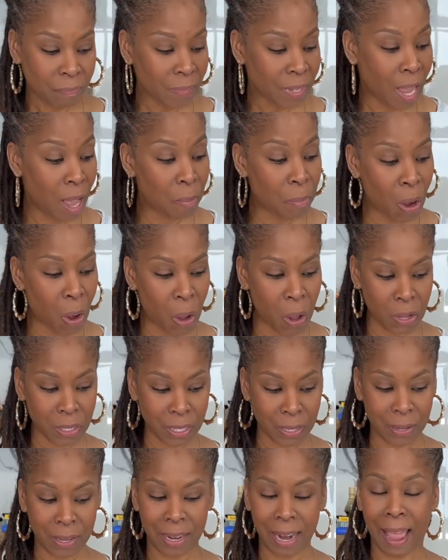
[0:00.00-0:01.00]
I'm
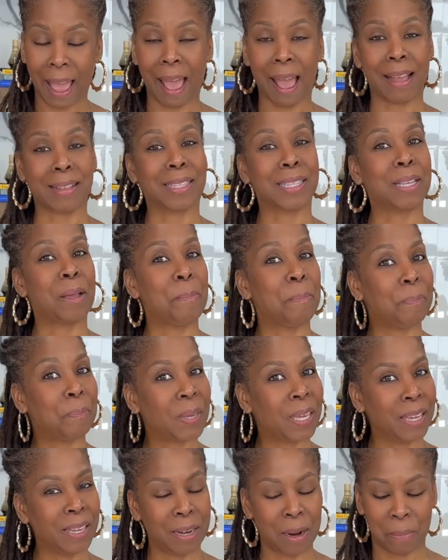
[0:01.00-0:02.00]
also gonna add some
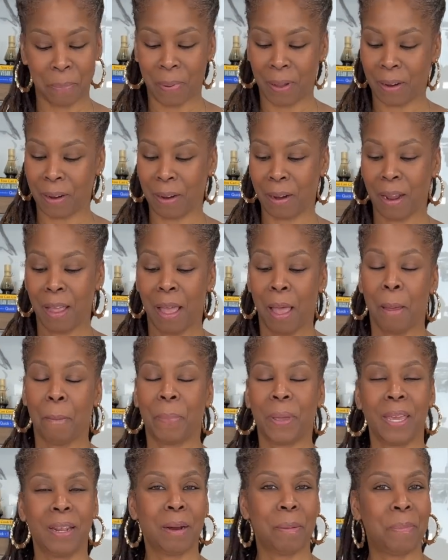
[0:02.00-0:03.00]
peanut butter.
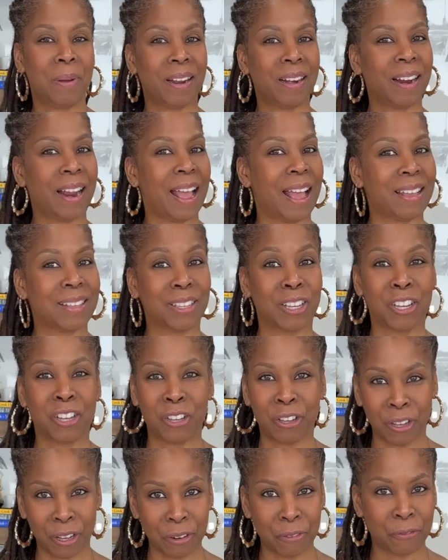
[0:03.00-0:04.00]
Peanut butter has
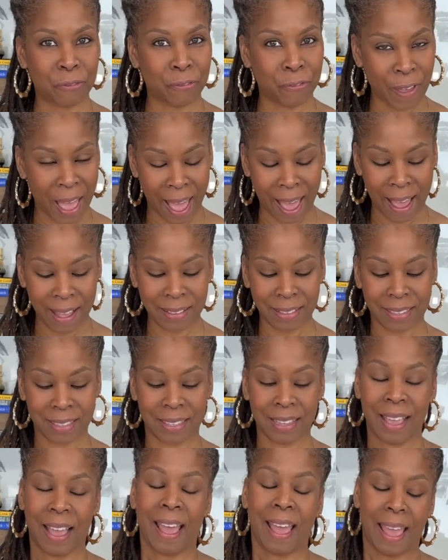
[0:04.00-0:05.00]
good
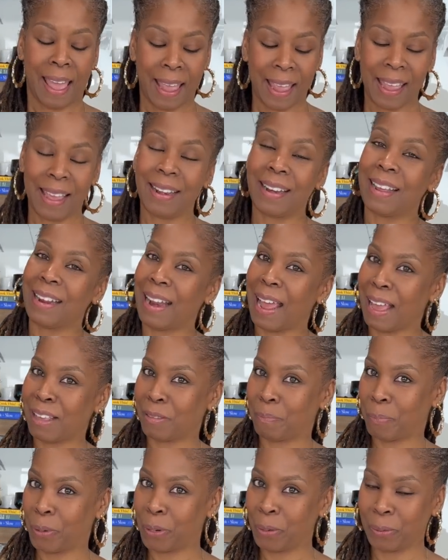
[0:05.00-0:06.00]
fats and it
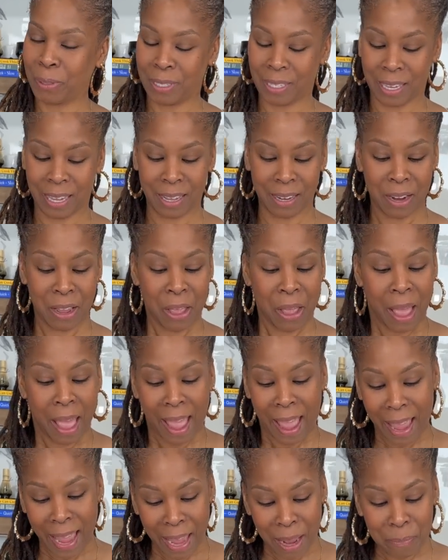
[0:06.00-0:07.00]
has protein.
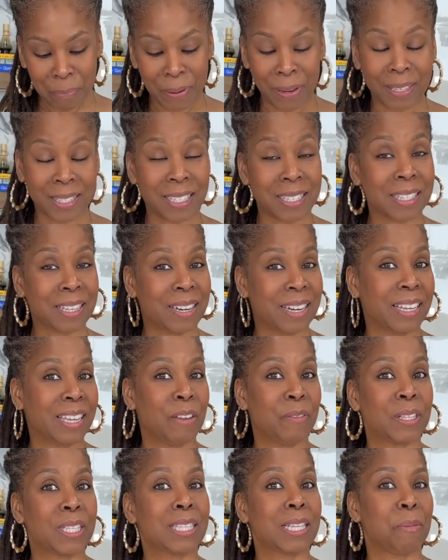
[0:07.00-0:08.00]
And plus it's gonna
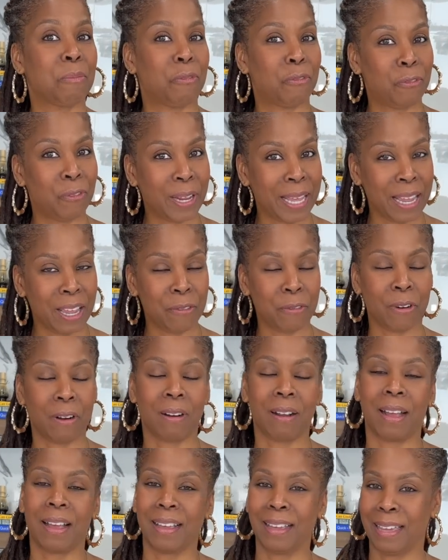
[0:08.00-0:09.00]
give it some
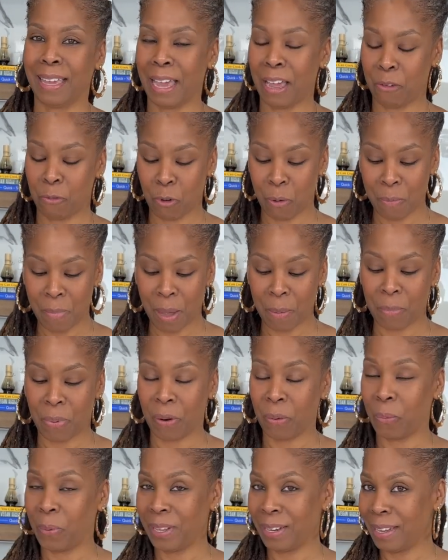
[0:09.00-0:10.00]
flavor. Again,
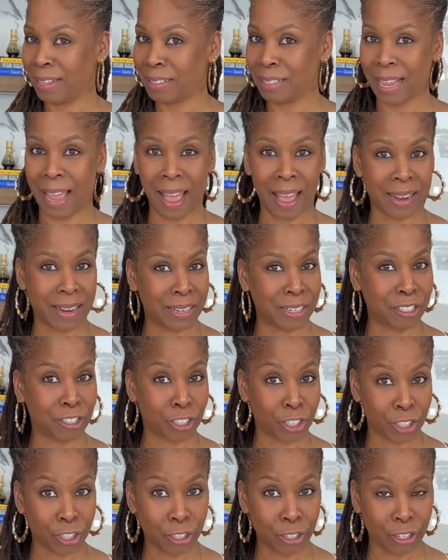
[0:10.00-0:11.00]
remember, we didn't add any
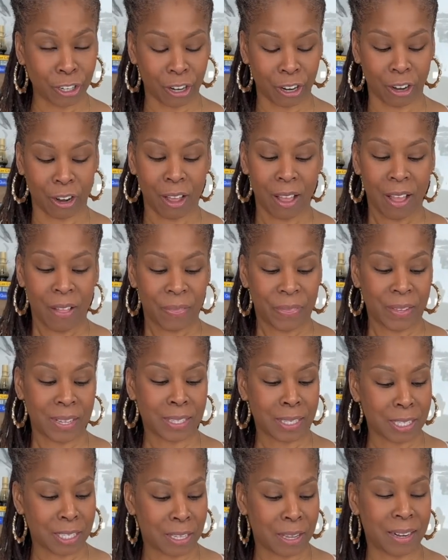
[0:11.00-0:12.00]
sugar.
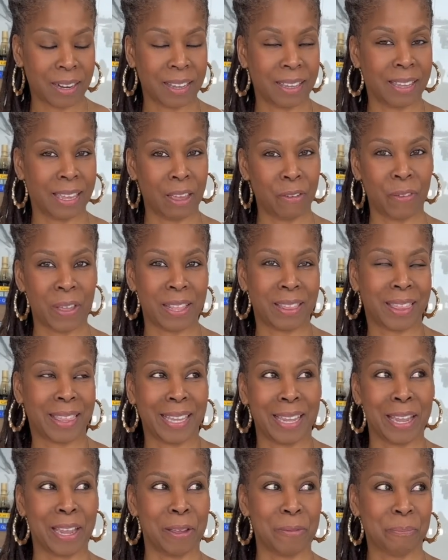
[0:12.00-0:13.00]
This is gonna give it
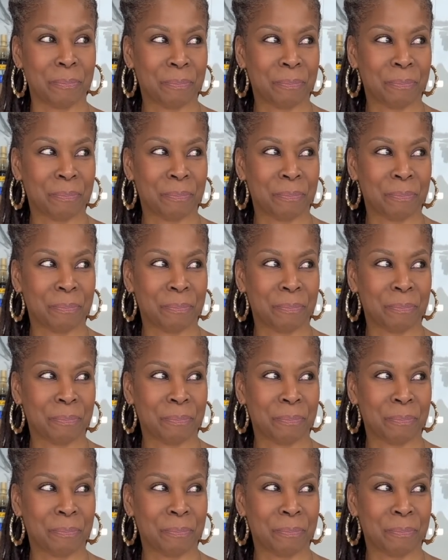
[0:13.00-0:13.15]
the